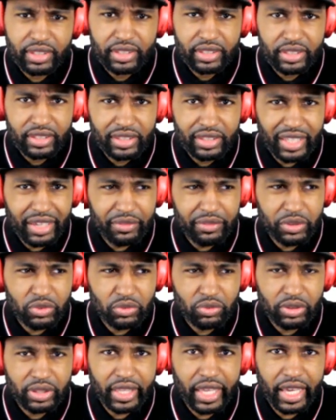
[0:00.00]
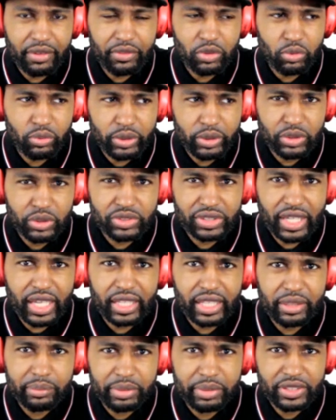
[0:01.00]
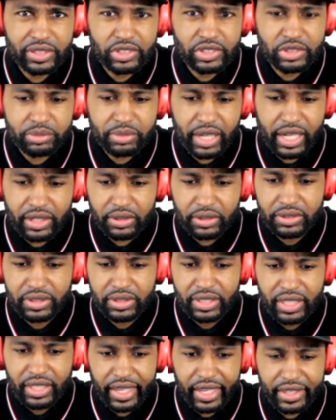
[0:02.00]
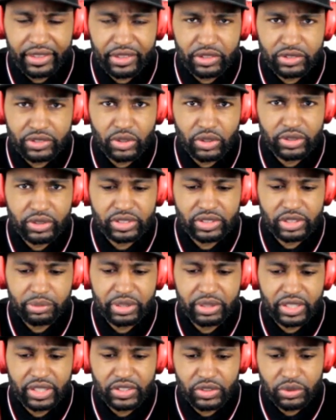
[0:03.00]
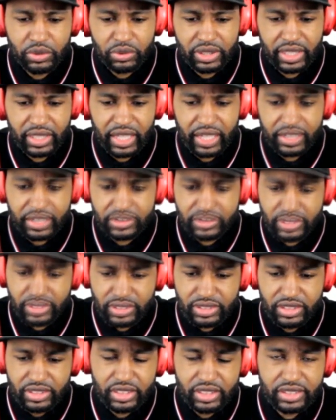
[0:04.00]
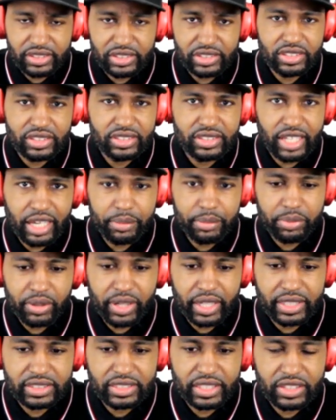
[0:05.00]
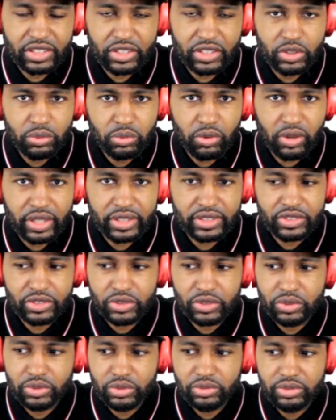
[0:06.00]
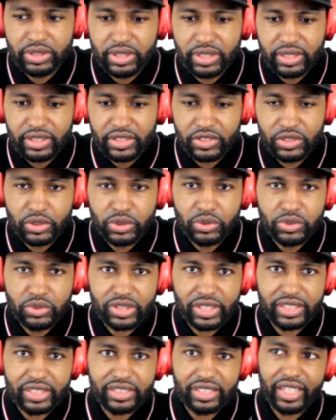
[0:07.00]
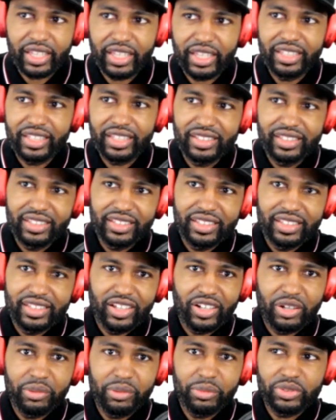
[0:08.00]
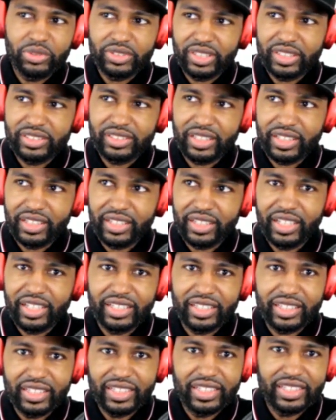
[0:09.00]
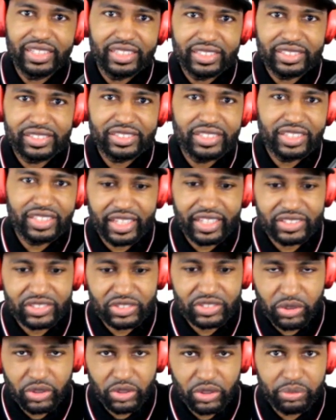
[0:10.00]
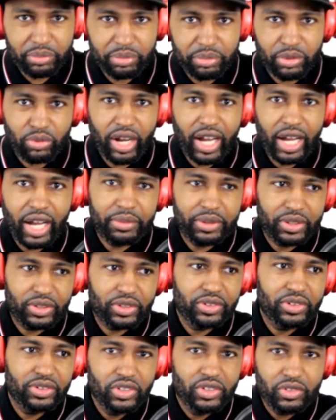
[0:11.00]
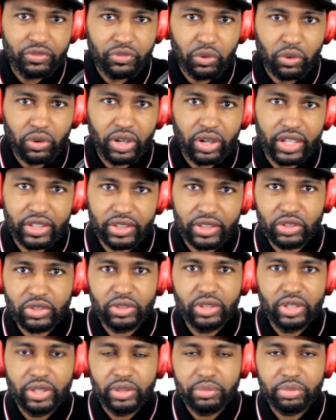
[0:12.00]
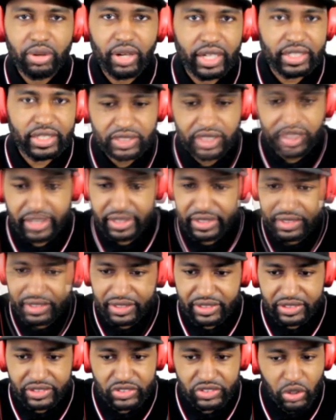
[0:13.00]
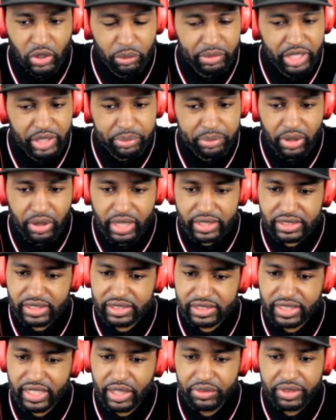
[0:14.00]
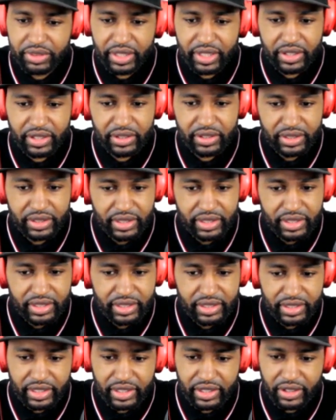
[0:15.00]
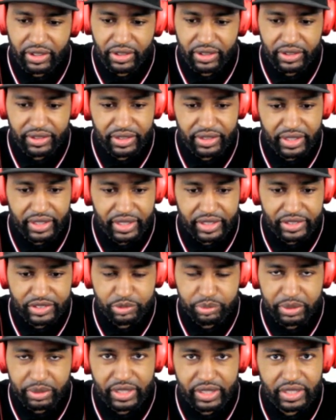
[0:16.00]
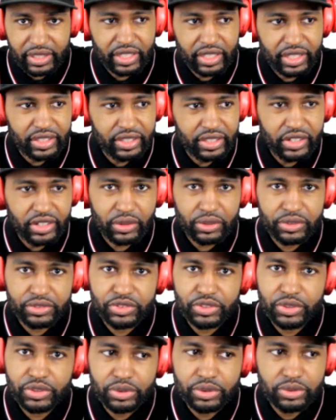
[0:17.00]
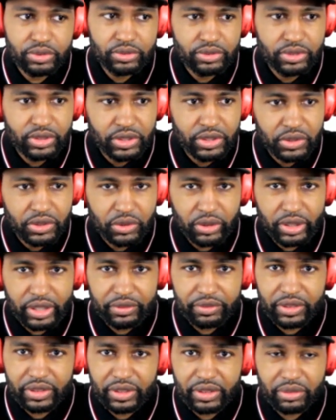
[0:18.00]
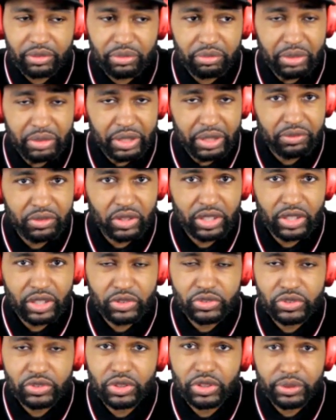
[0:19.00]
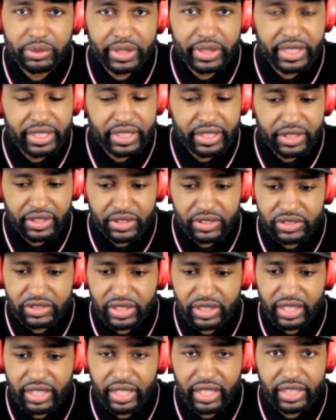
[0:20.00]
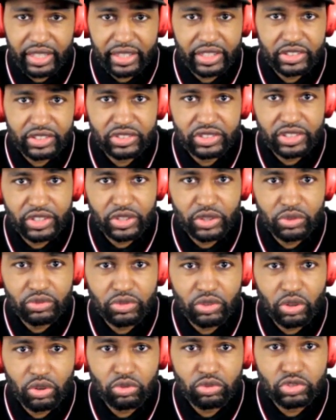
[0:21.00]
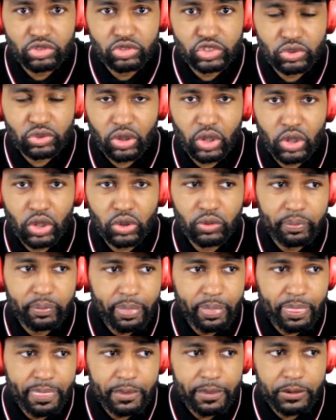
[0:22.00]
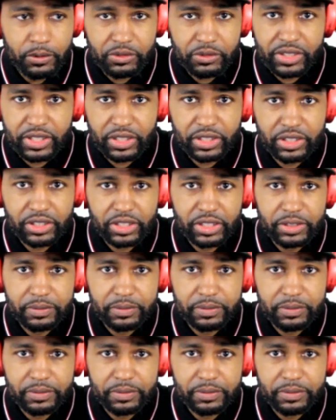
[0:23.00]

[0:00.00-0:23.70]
They have a they have a real solid business model, and their tokens are being utilized. This is the type of project you want to use as a almost as a uh, litmus test or barometer for other projects. So many projects out there that it's been a year or two or even even close to three years and, and there's still no strong utility